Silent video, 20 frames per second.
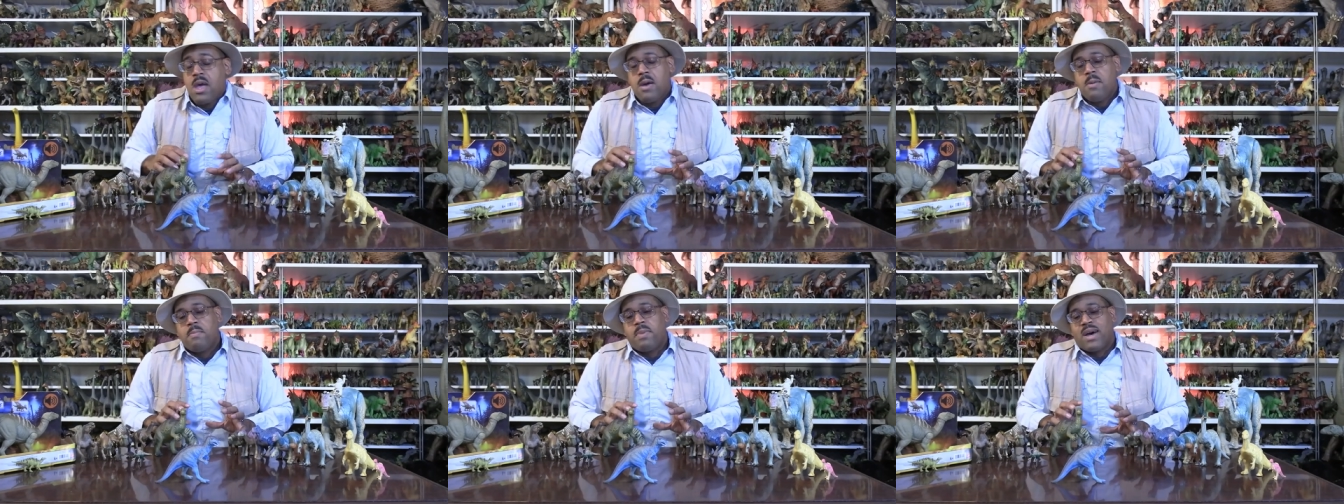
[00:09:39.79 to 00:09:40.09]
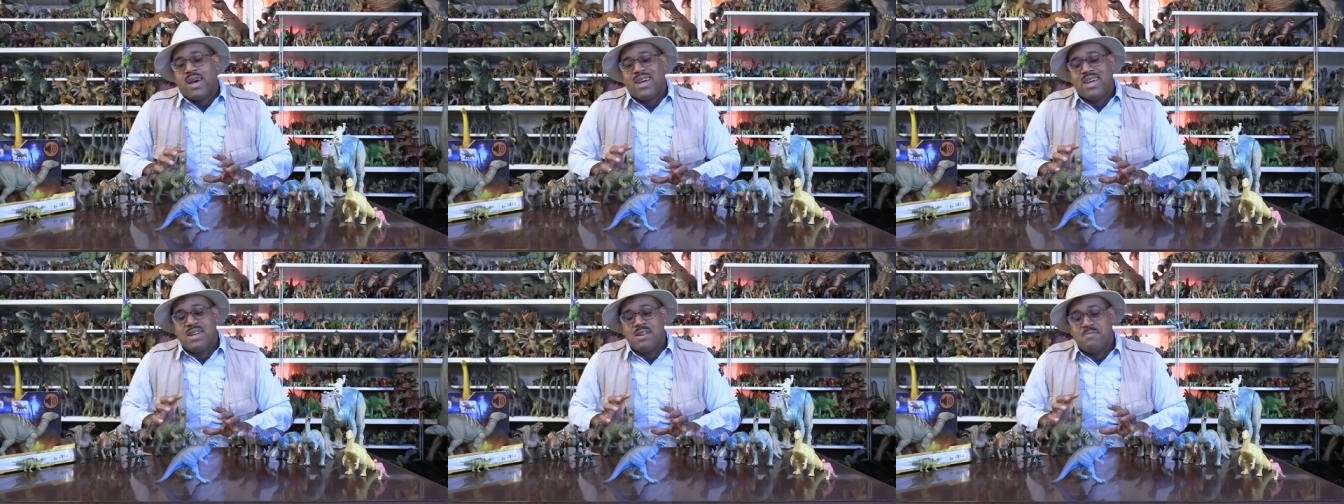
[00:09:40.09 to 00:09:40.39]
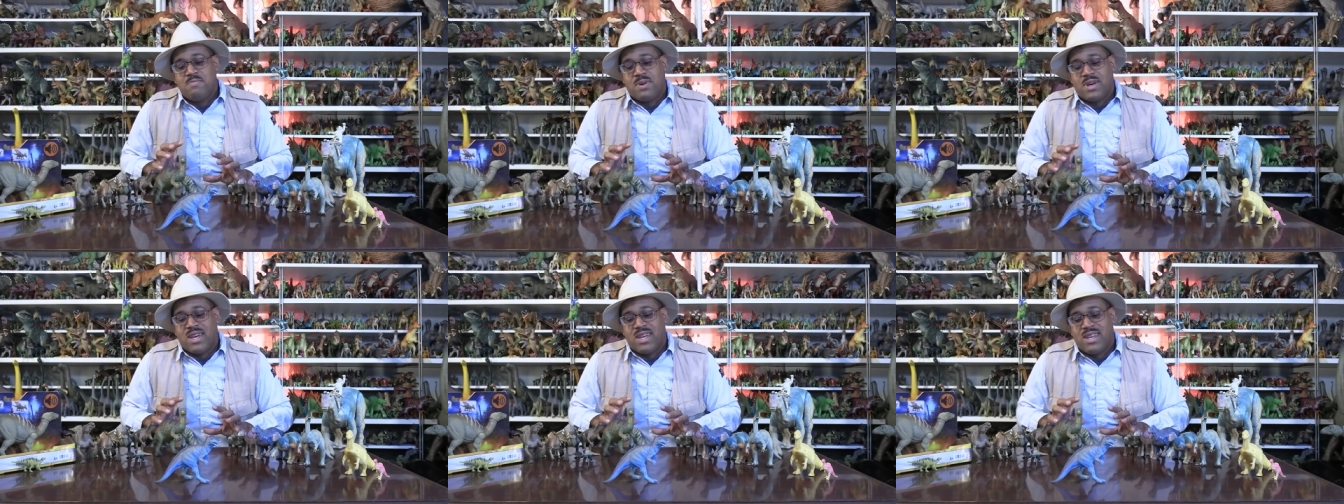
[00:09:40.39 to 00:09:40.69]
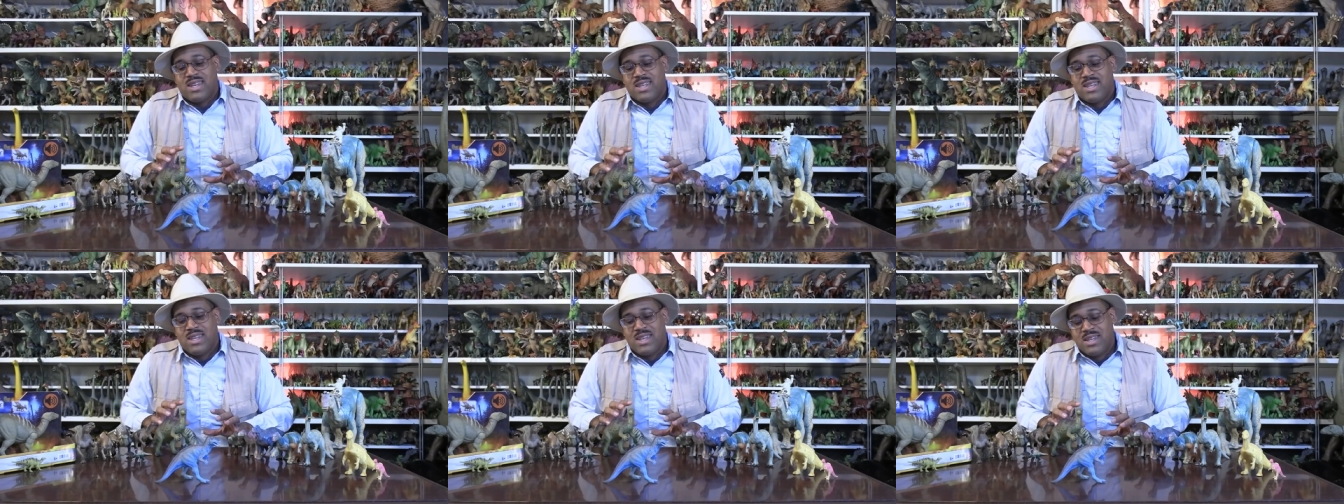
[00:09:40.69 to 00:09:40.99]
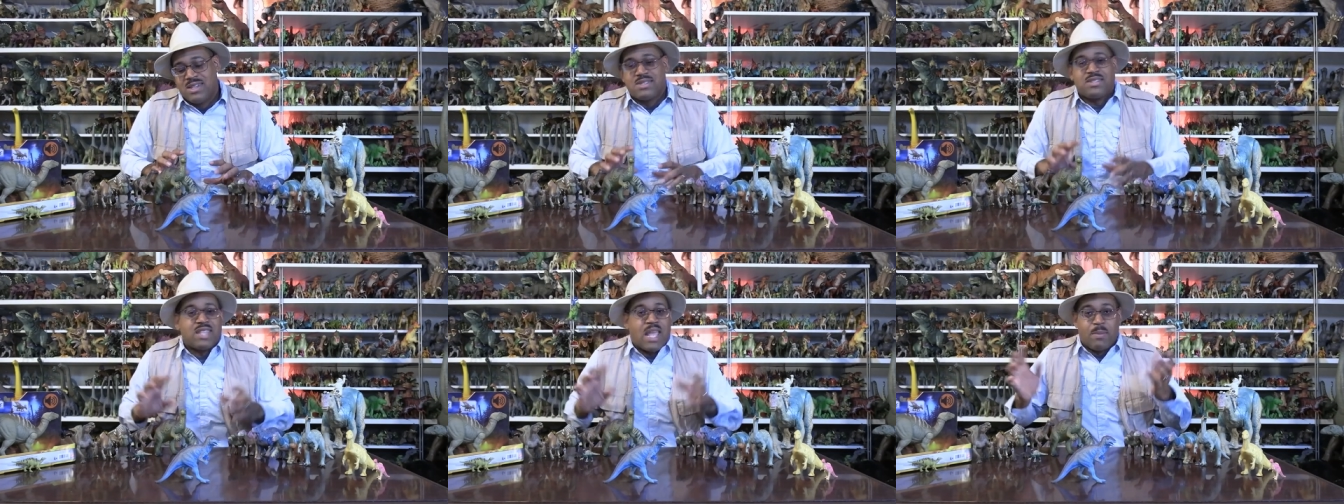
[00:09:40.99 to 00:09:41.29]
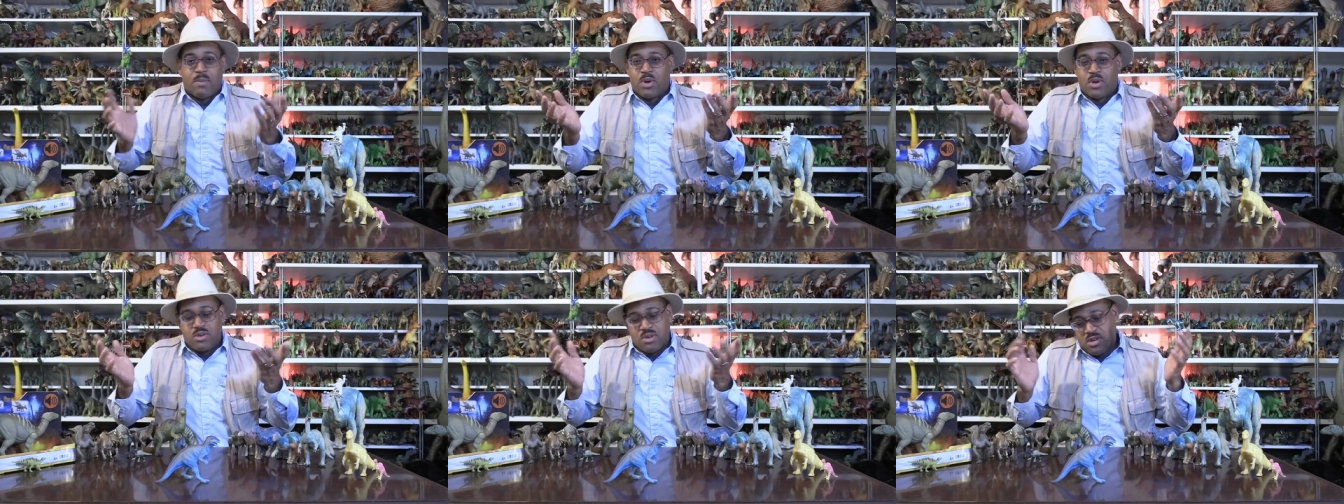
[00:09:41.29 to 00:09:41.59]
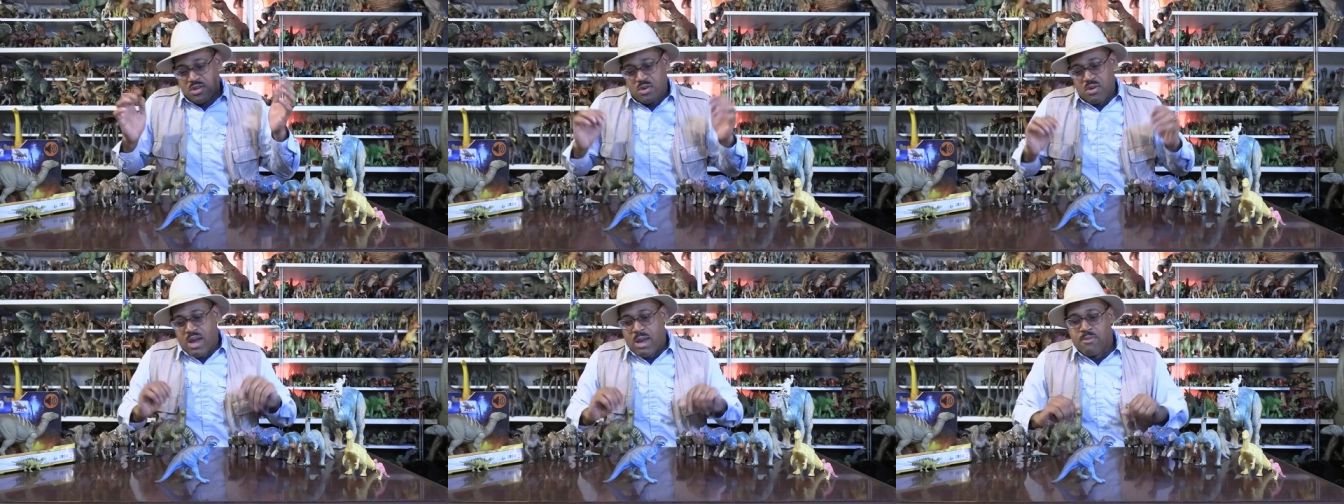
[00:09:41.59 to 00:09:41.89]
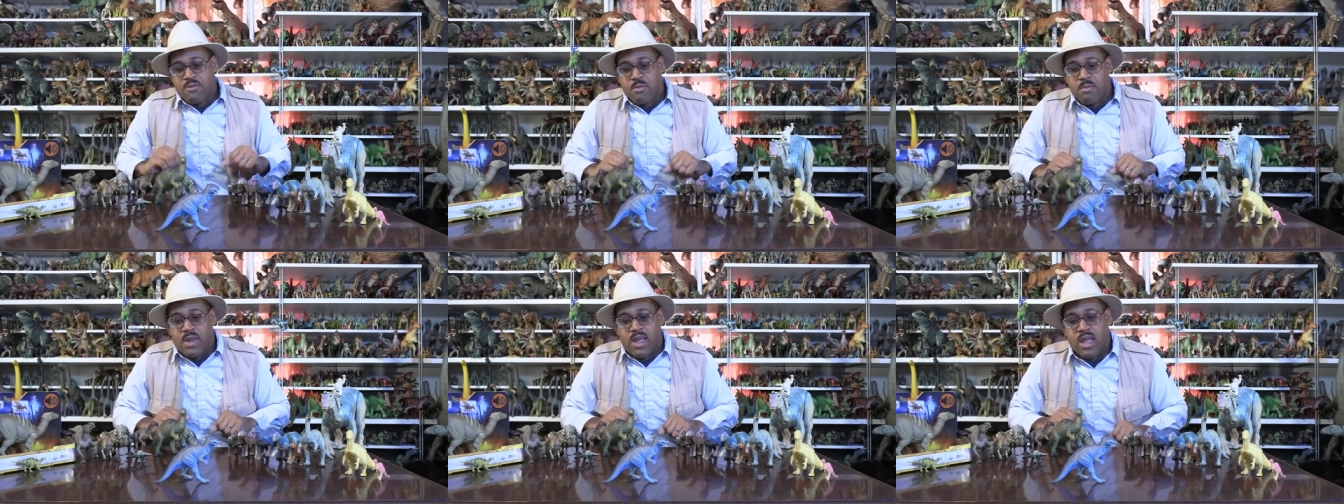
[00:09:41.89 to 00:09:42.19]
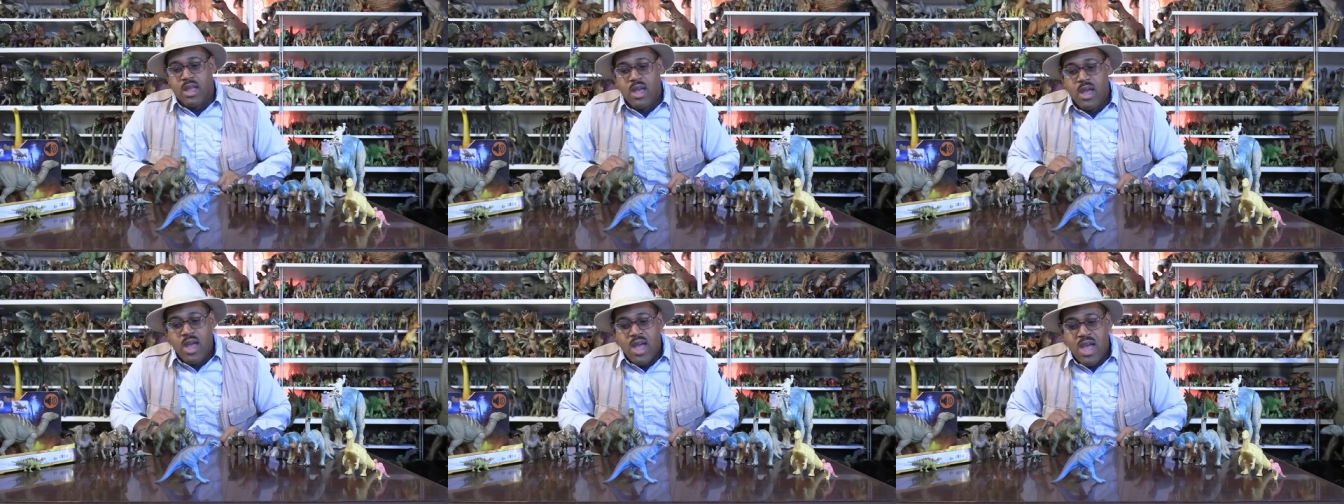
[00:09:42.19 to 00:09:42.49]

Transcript: but but same old gripe for me.